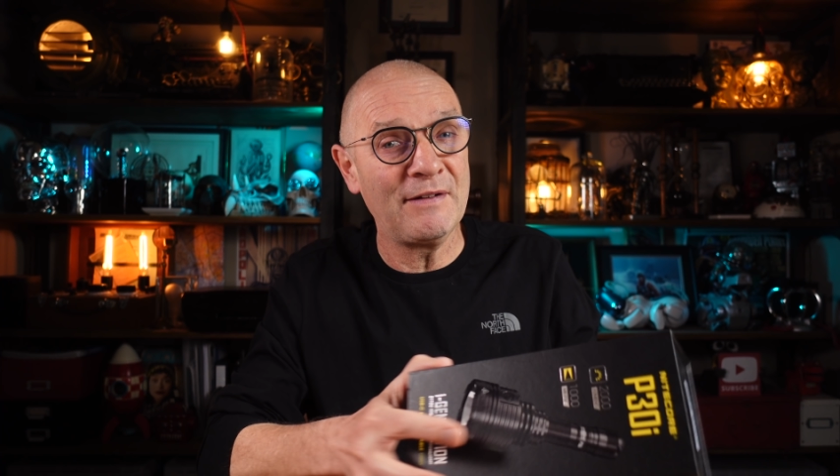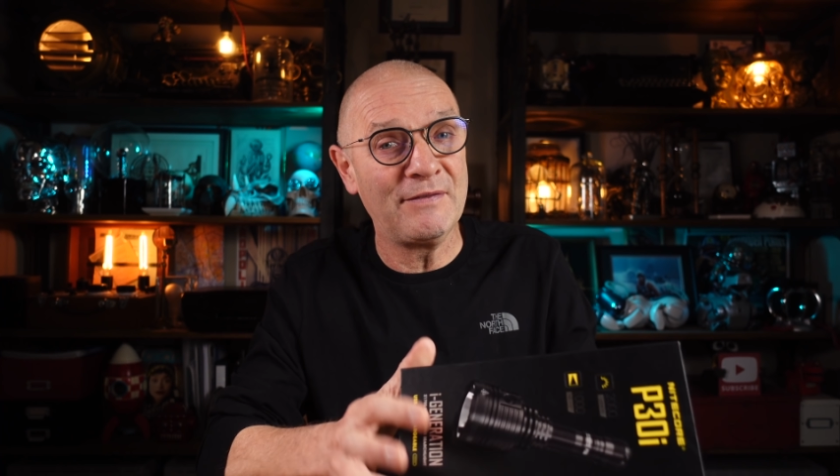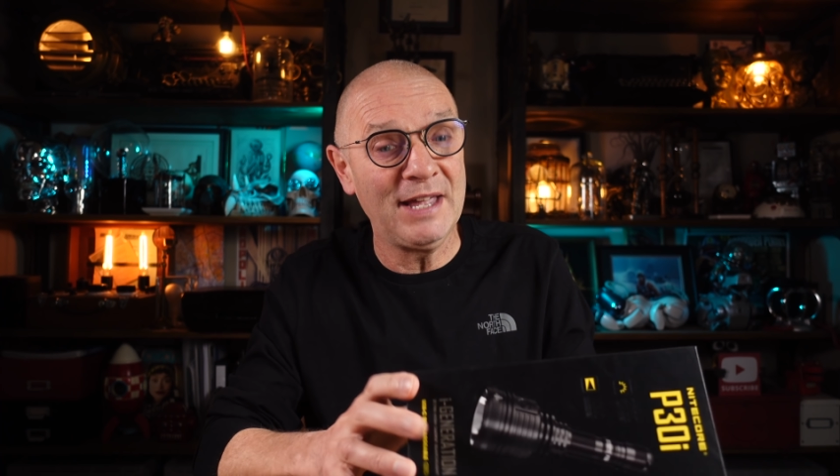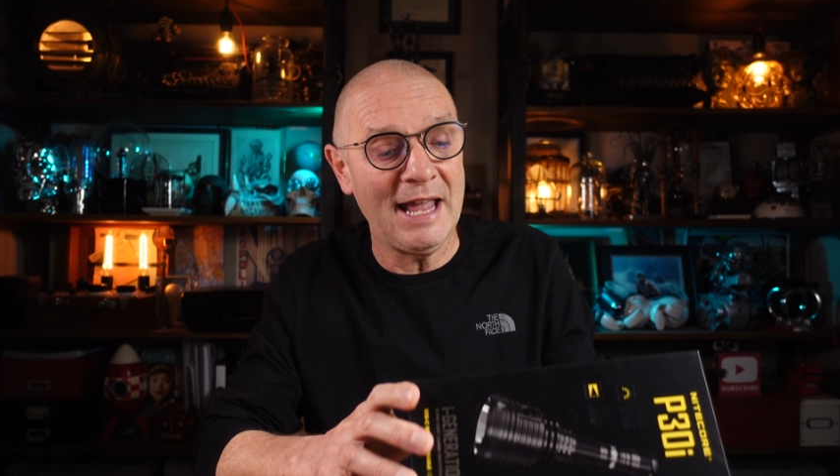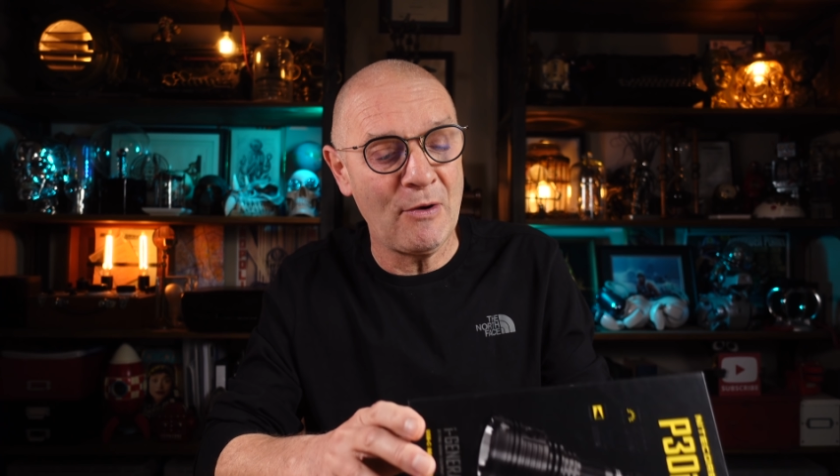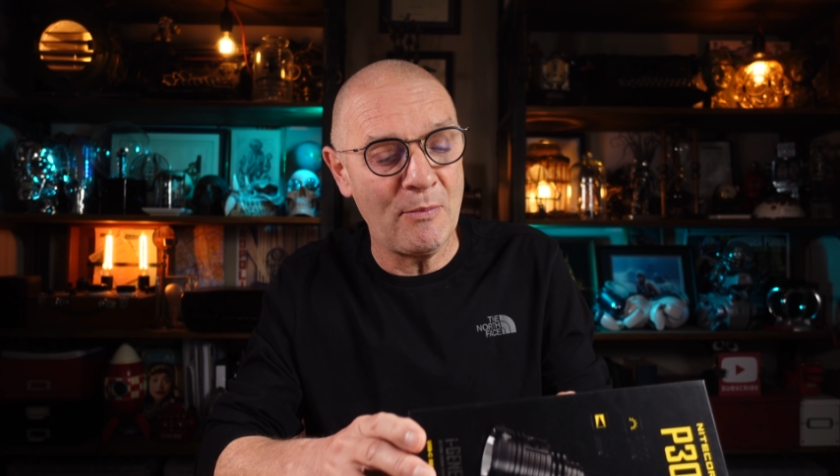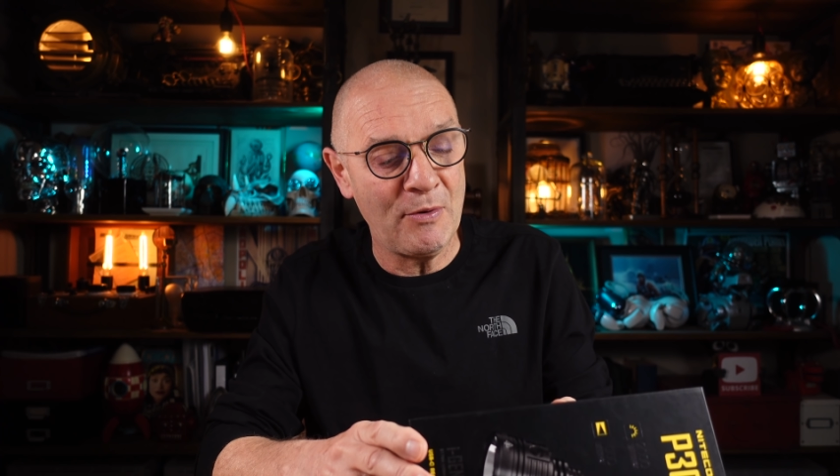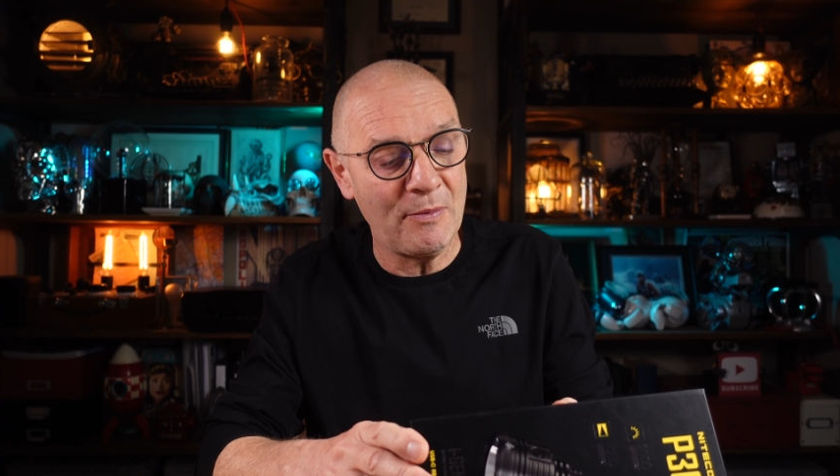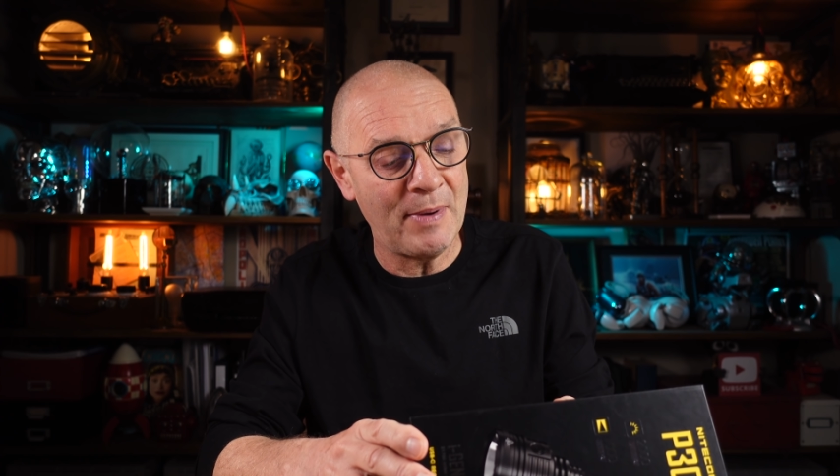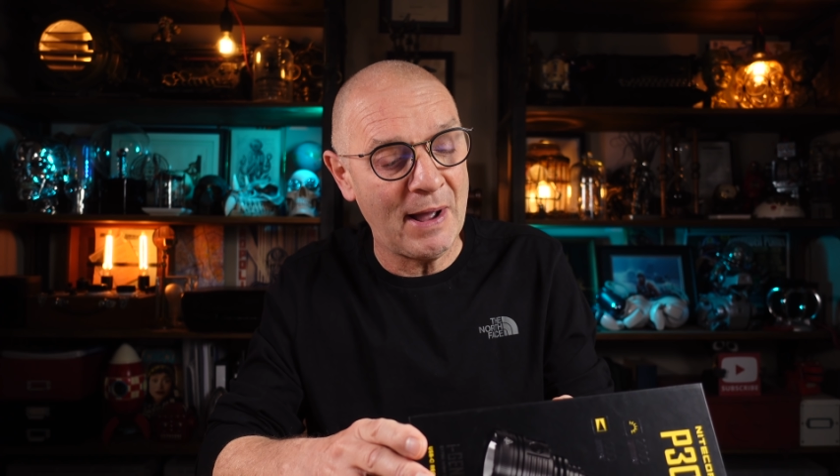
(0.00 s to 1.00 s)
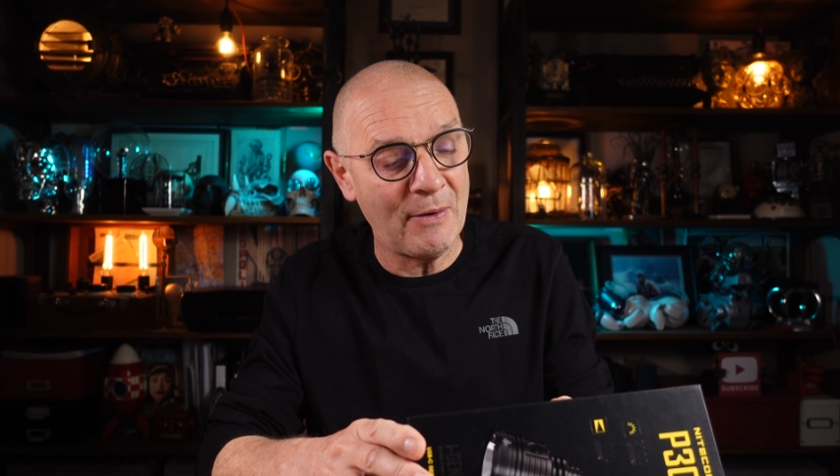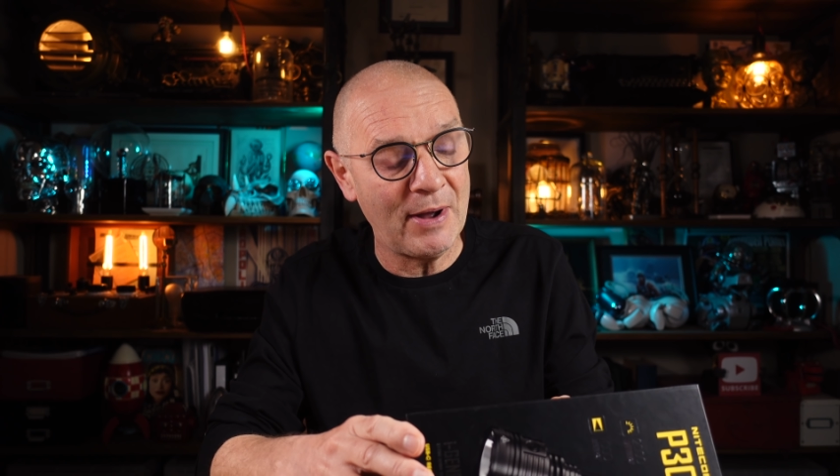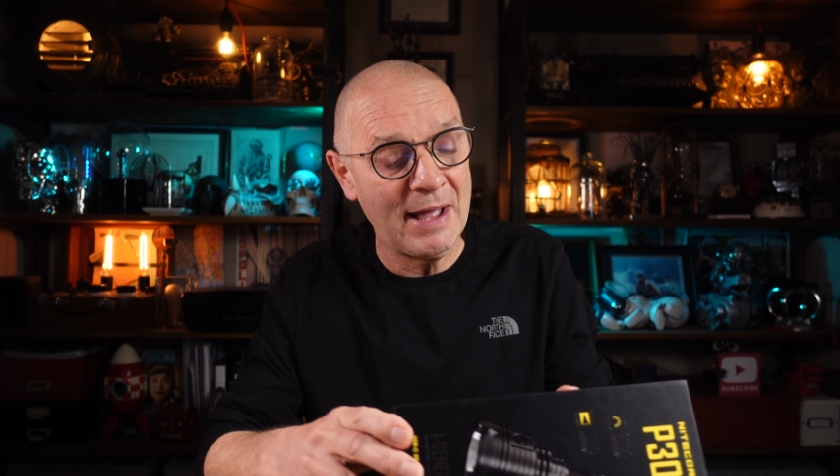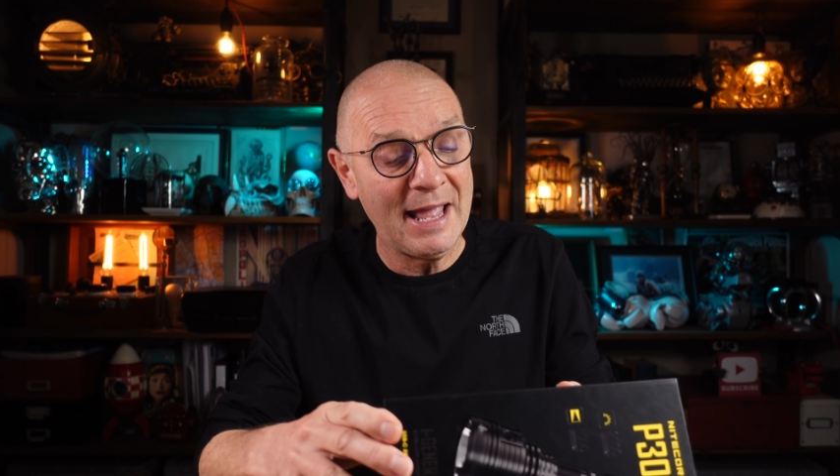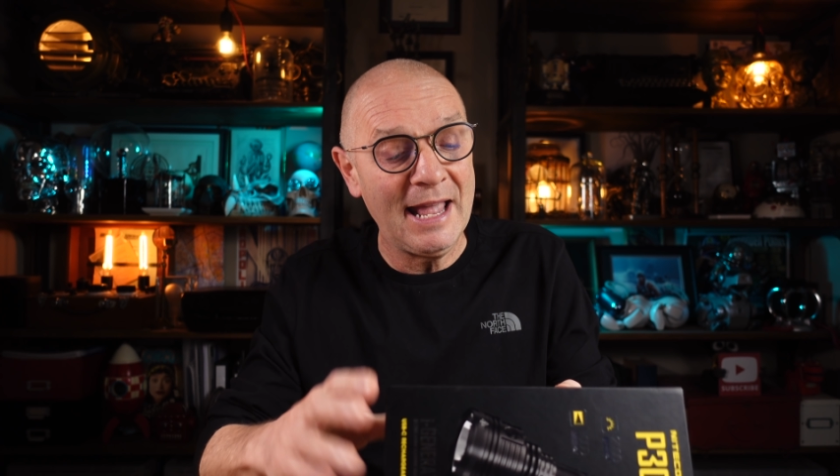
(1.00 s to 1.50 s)
of the output
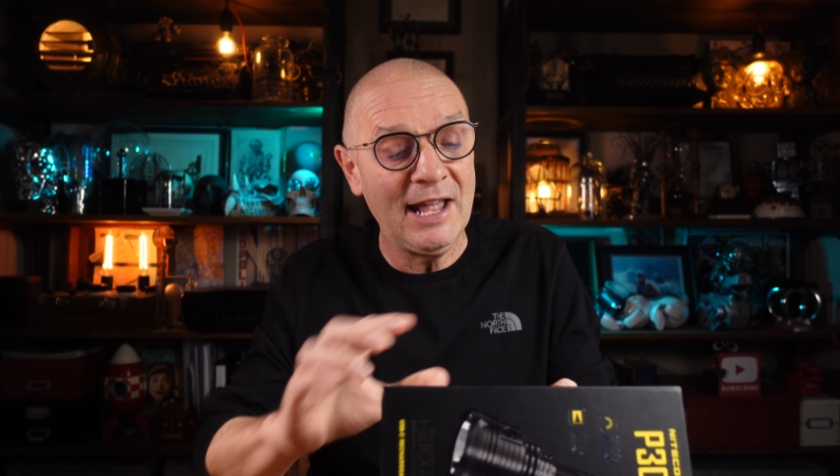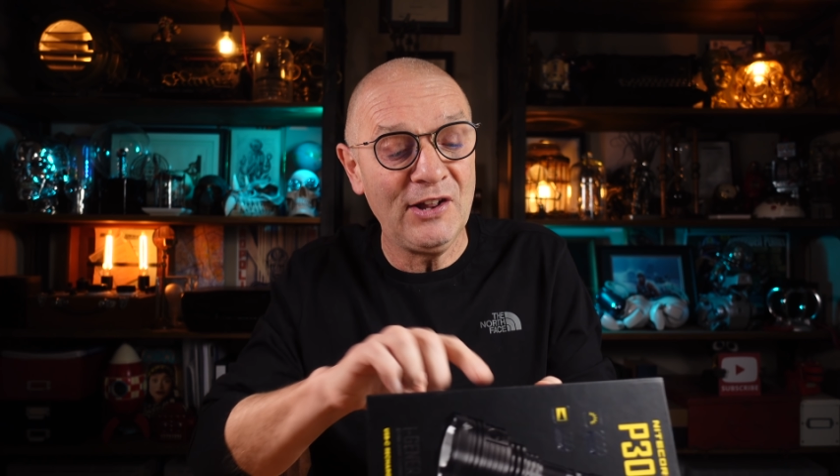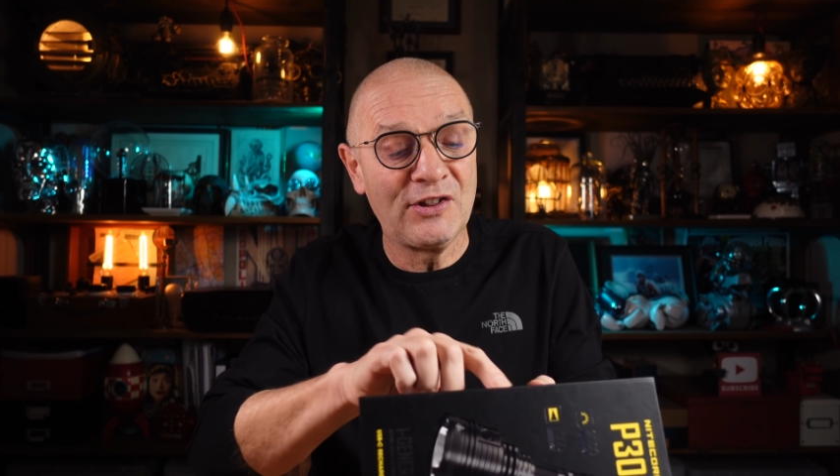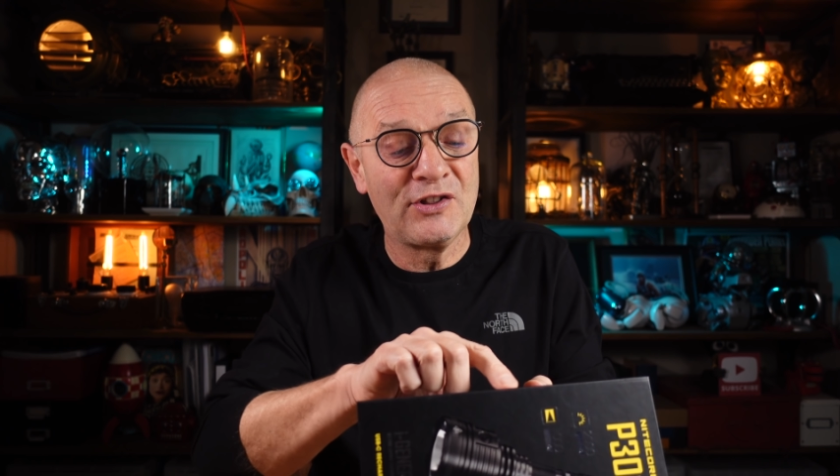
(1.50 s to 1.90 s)
power, is